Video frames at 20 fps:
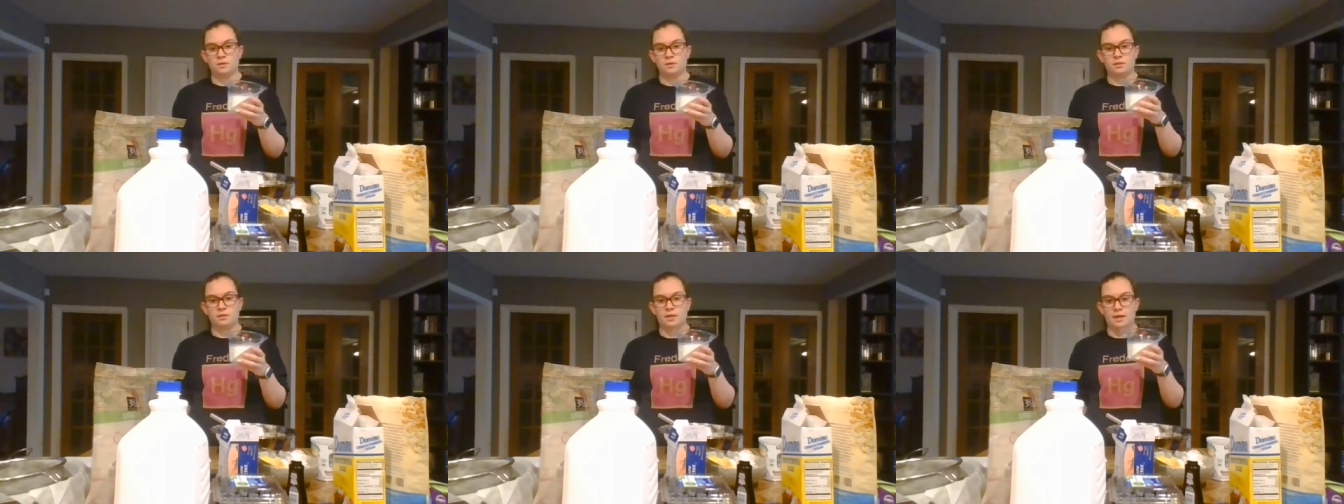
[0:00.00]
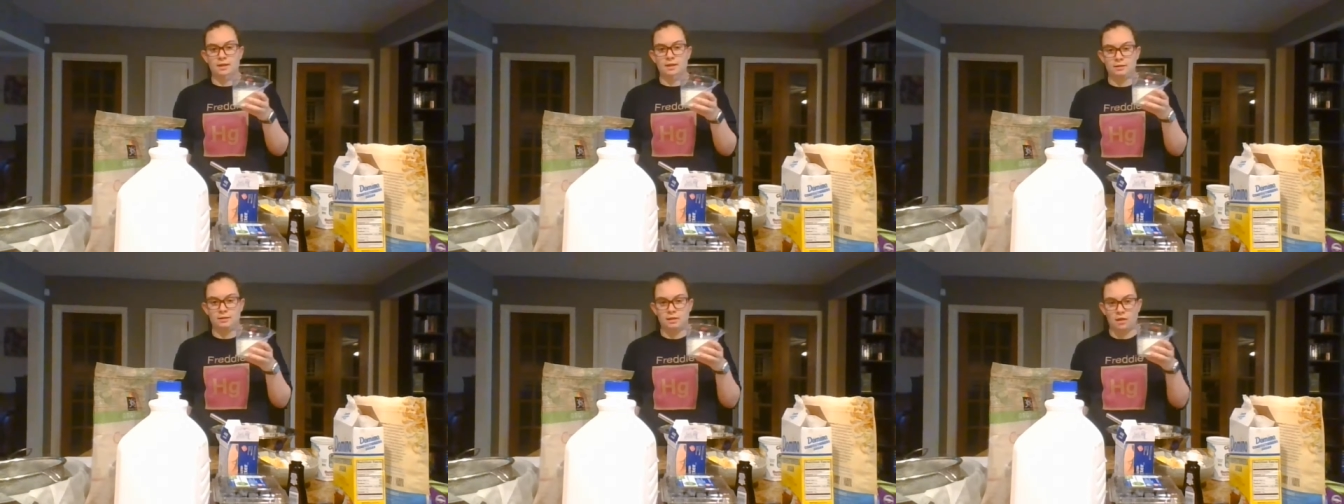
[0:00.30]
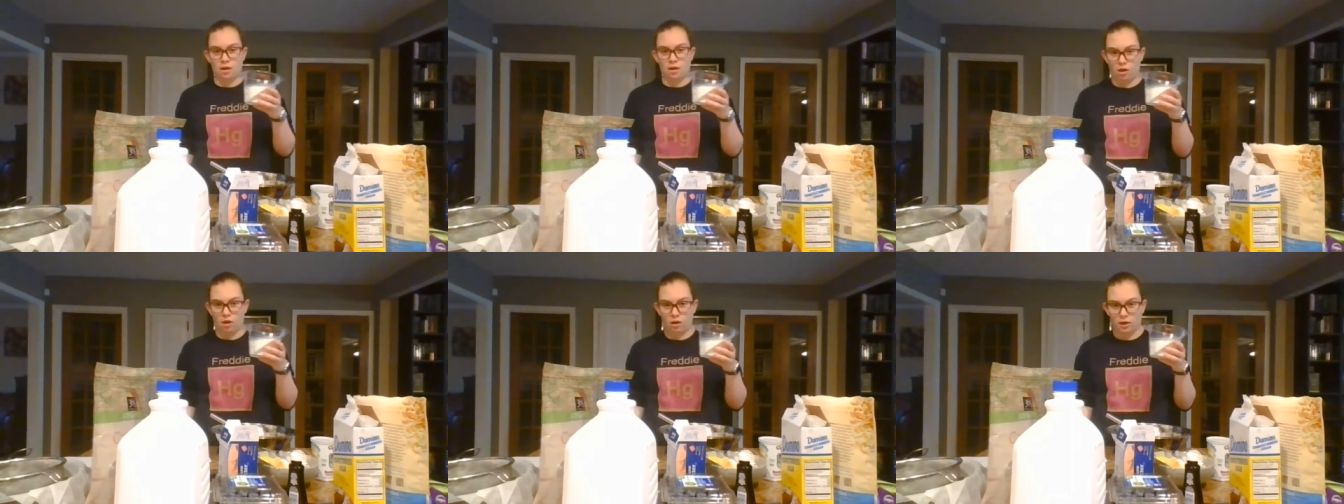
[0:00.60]

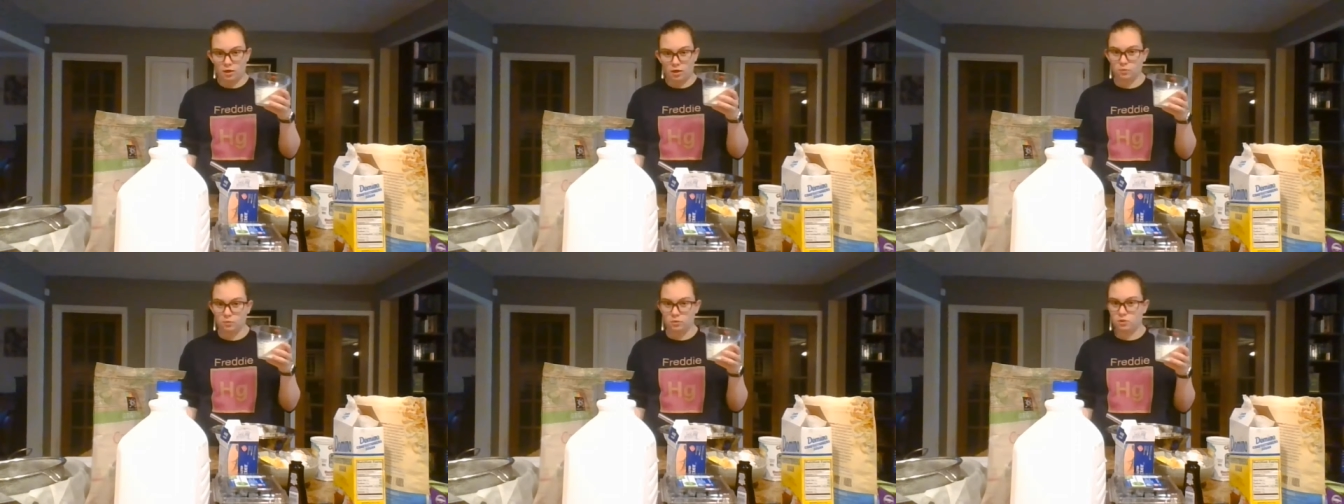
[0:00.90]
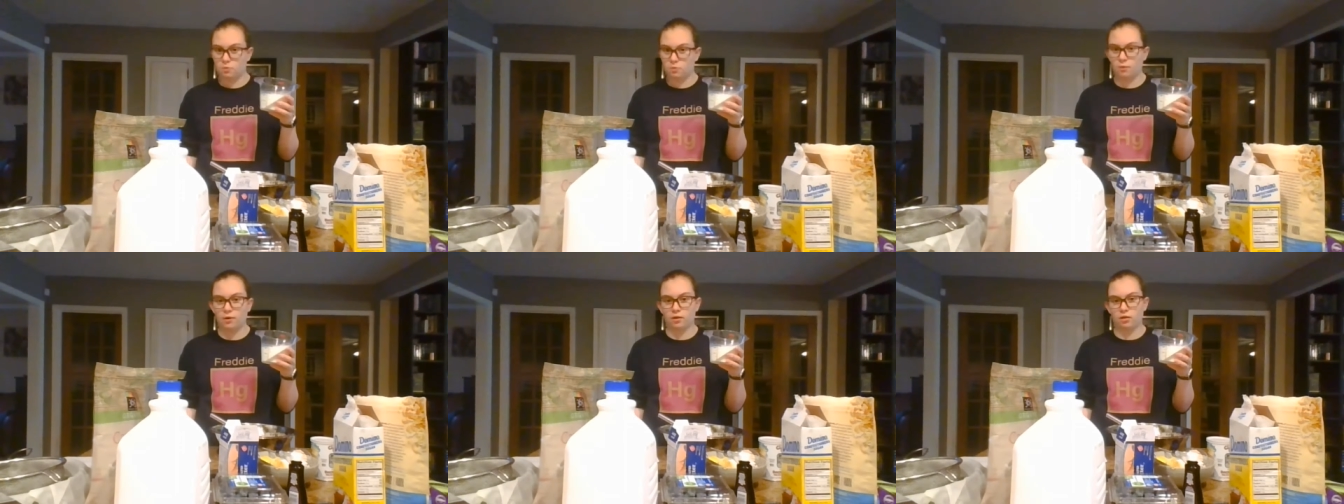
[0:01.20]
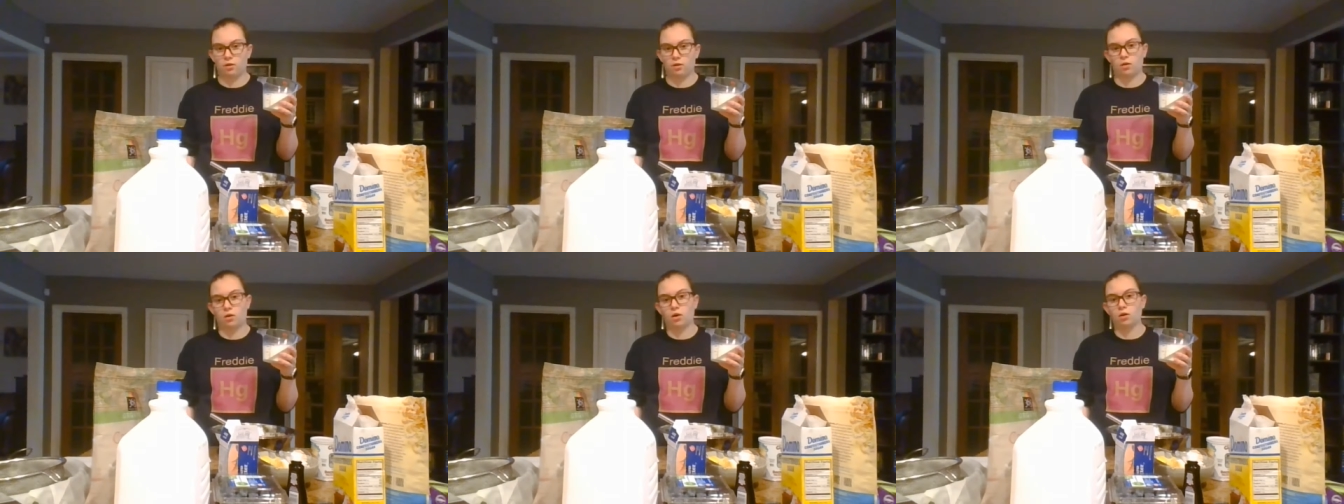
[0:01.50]
then it would
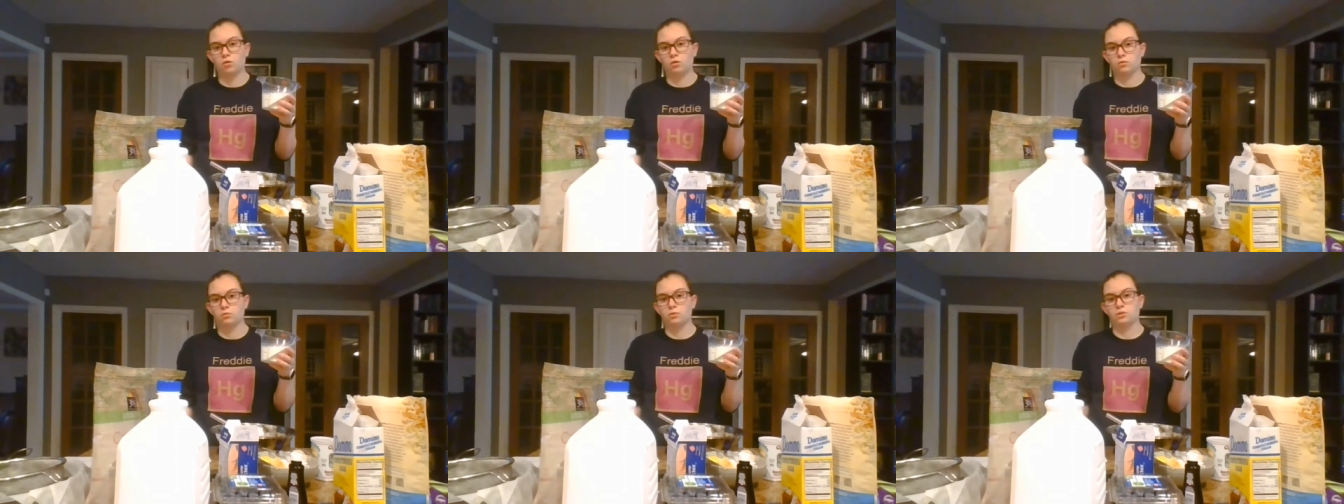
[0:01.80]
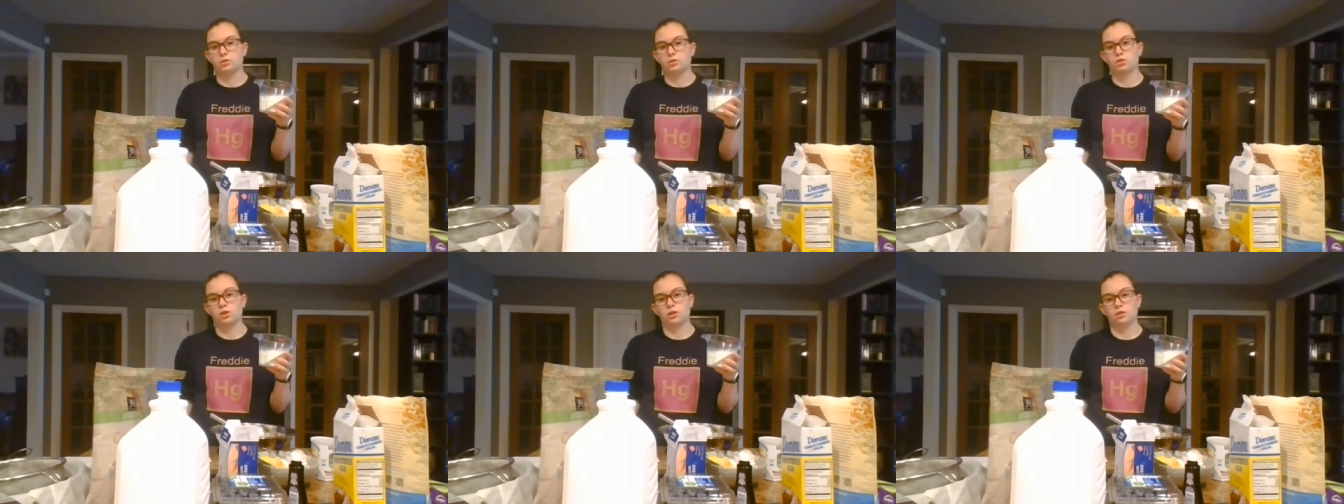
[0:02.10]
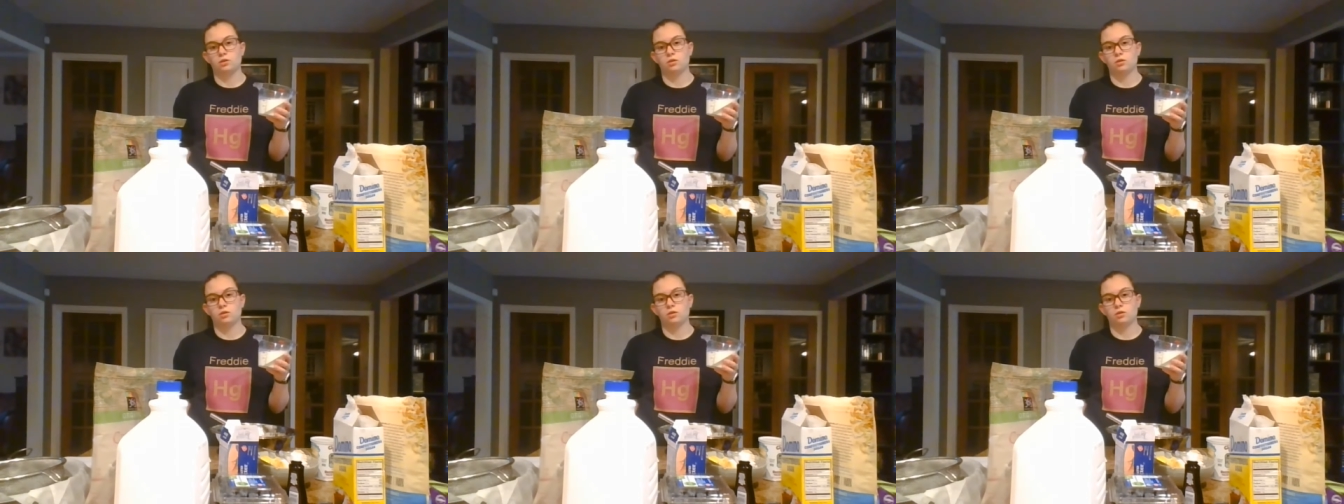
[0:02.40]
spoil along with